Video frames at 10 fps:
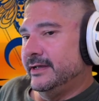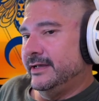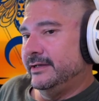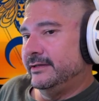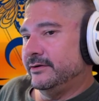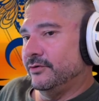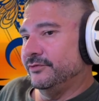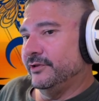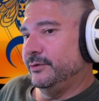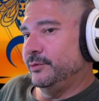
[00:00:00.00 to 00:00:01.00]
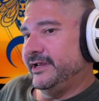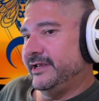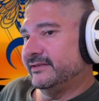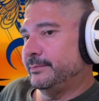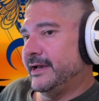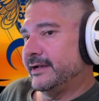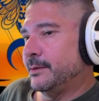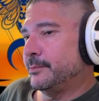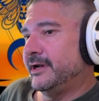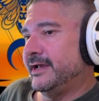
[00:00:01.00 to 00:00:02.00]
And hopefully, when he gets back,
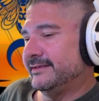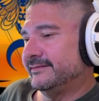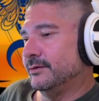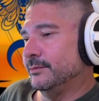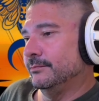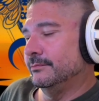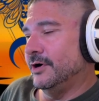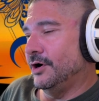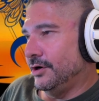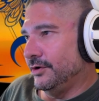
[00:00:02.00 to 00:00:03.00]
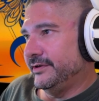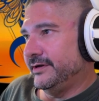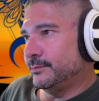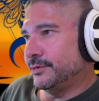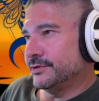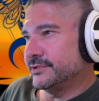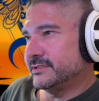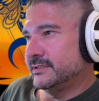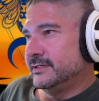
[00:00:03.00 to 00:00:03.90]
I'm going to ask him all the numbers